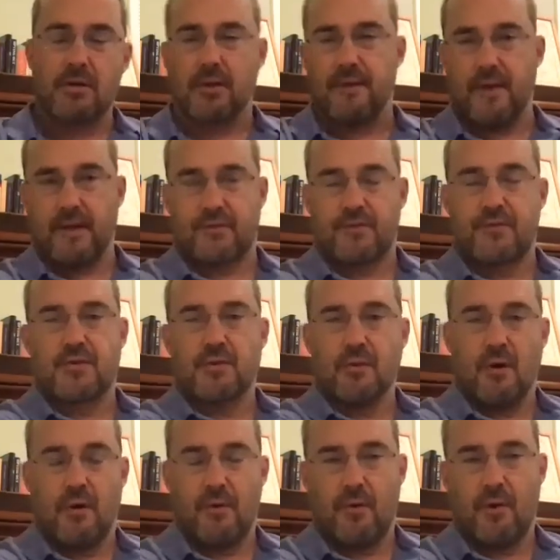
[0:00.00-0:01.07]
that's true,
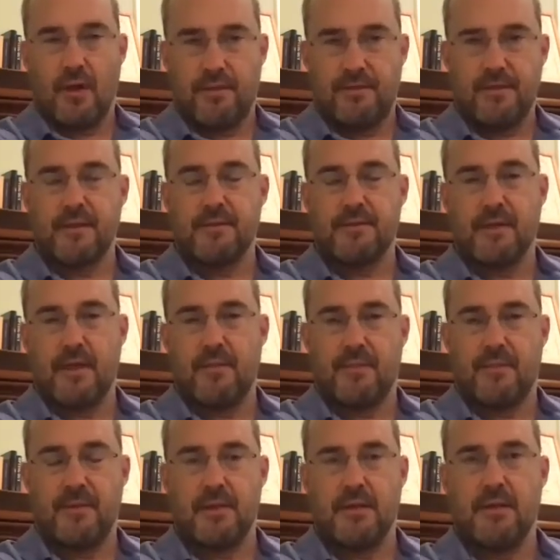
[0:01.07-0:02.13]
although I think that
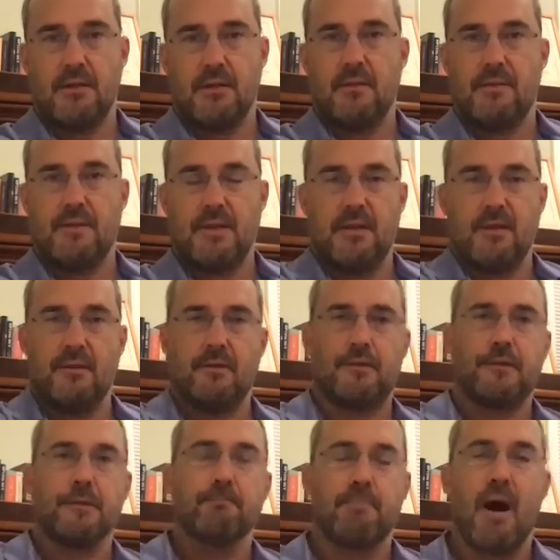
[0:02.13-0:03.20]
the
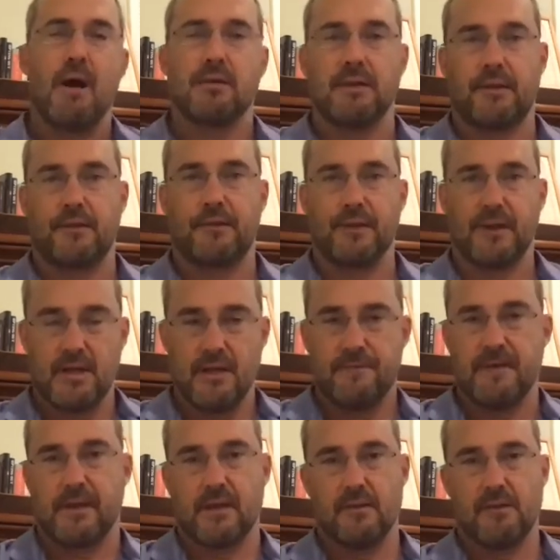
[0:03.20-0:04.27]
symbolic
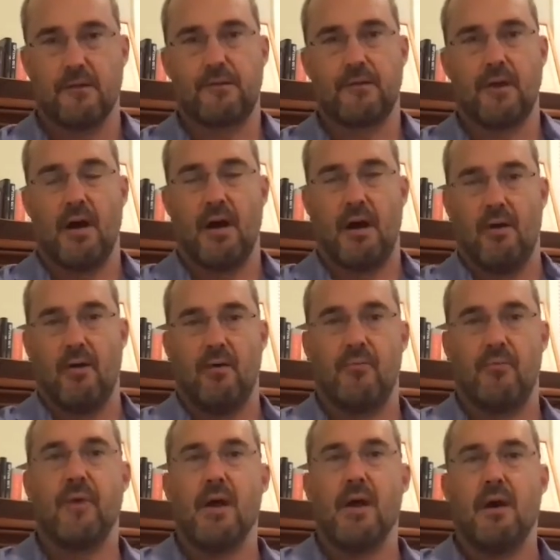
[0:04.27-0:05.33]
significance
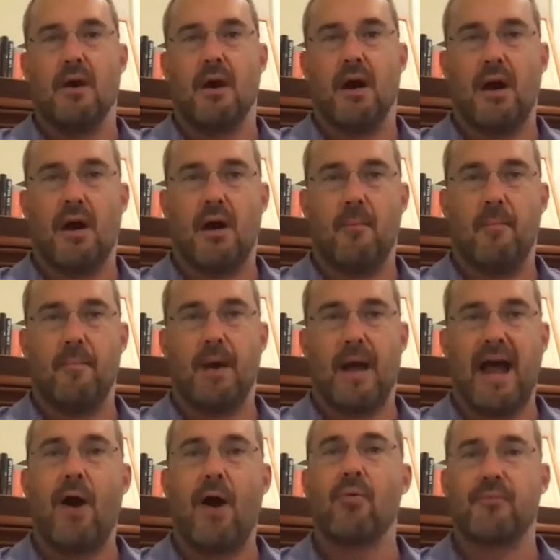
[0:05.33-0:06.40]
of
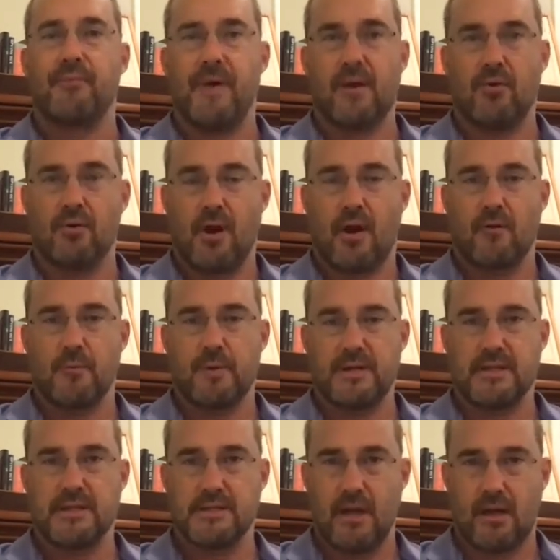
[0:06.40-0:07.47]
how the federal government
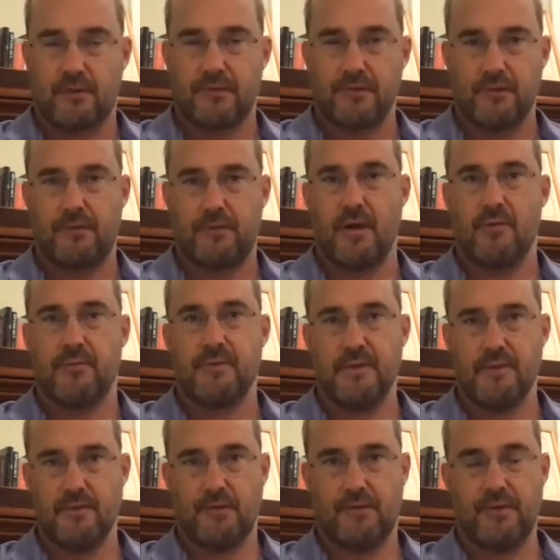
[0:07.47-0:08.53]
conducts itself
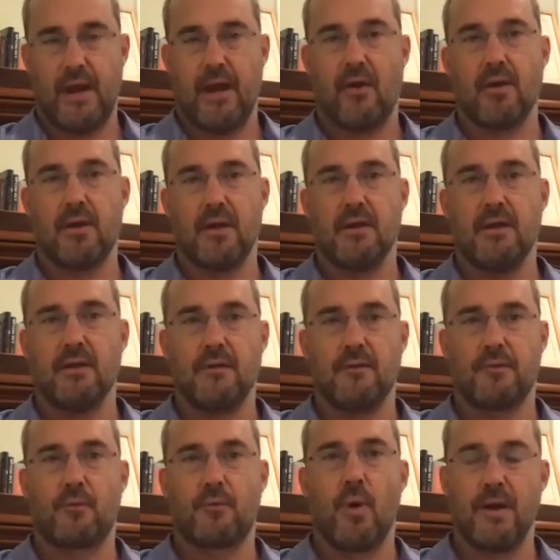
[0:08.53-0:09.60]
in this area
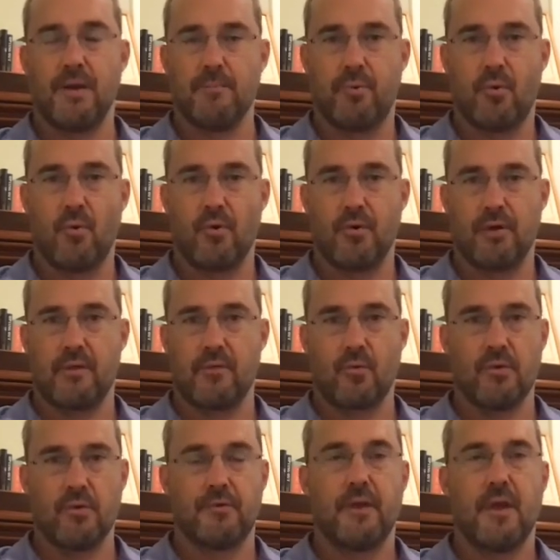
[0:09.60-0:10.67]
is quite important. In other
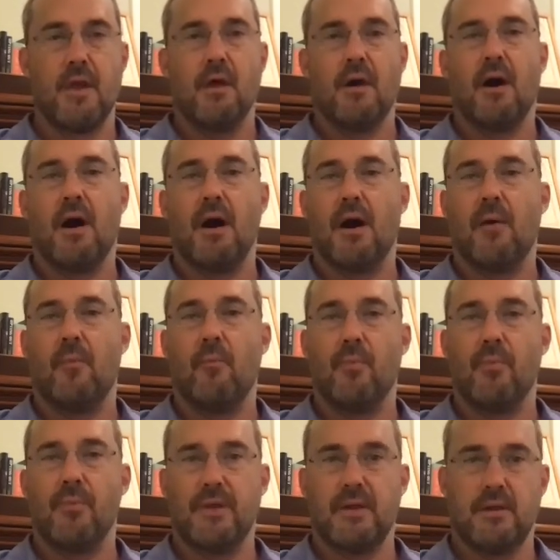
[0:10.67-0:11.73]
words,
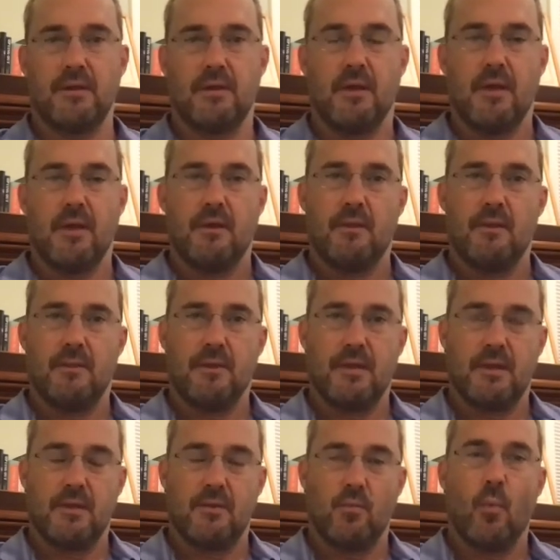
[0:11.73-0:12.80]

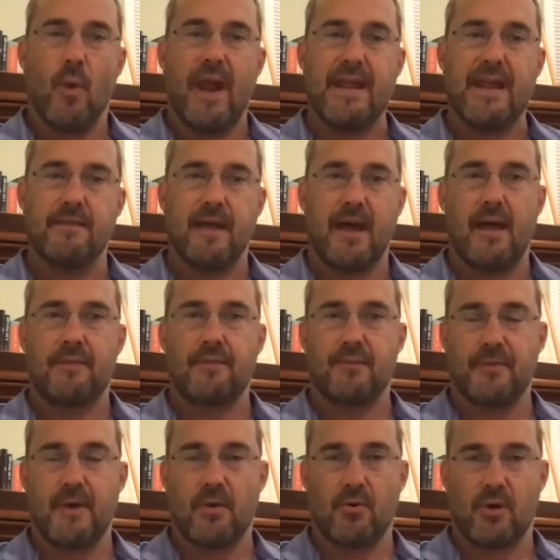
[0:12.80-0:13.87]
the way that the
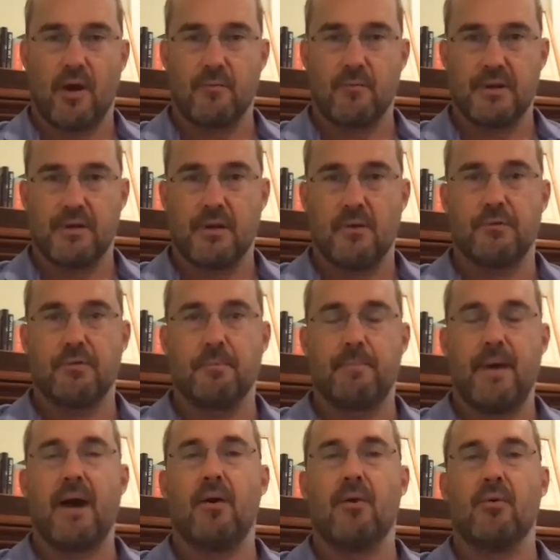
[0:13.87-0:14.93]
federal government goes
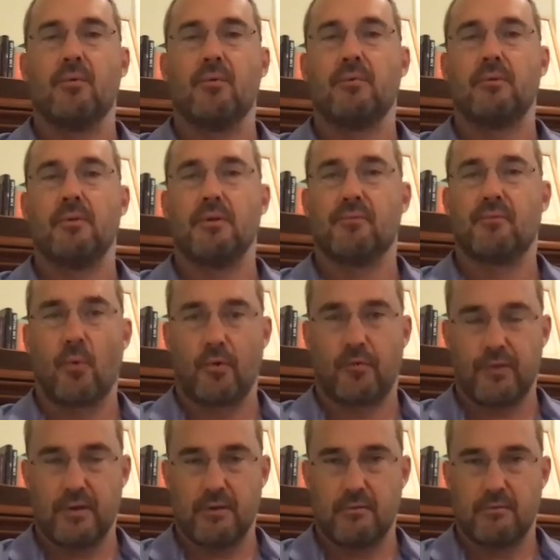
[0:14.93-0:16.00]
about
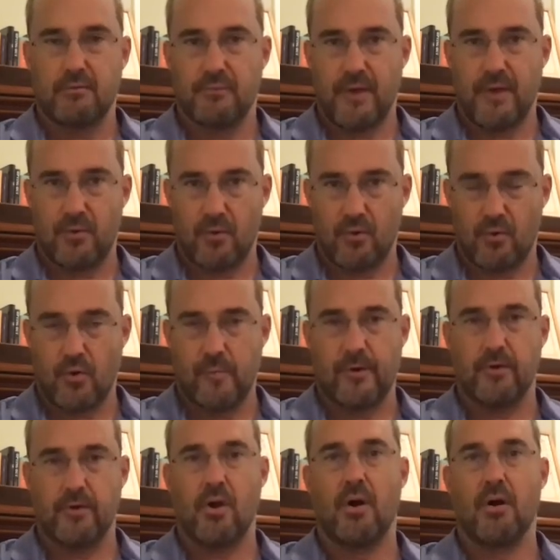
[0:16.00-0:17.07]
enforcing federal
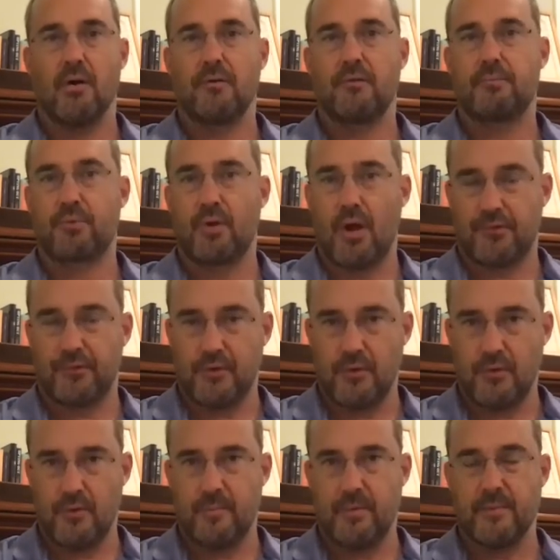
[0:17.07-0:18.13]
criminal laws,
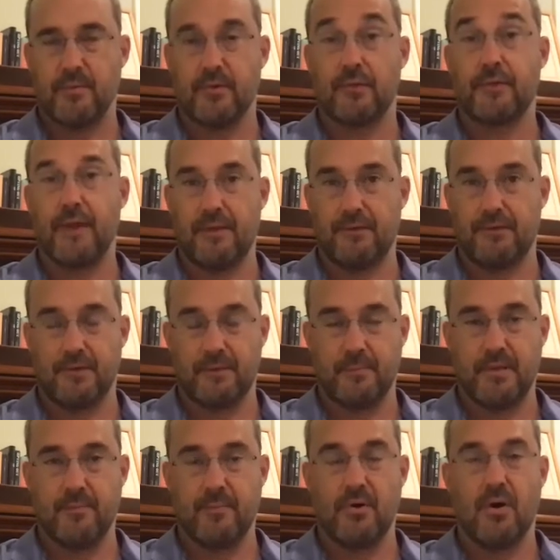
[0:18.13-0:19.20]
prosecuting people, sentencing
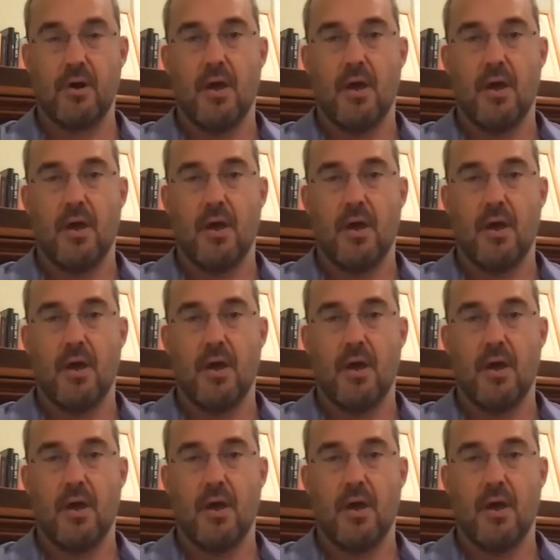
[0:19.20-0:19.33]
people,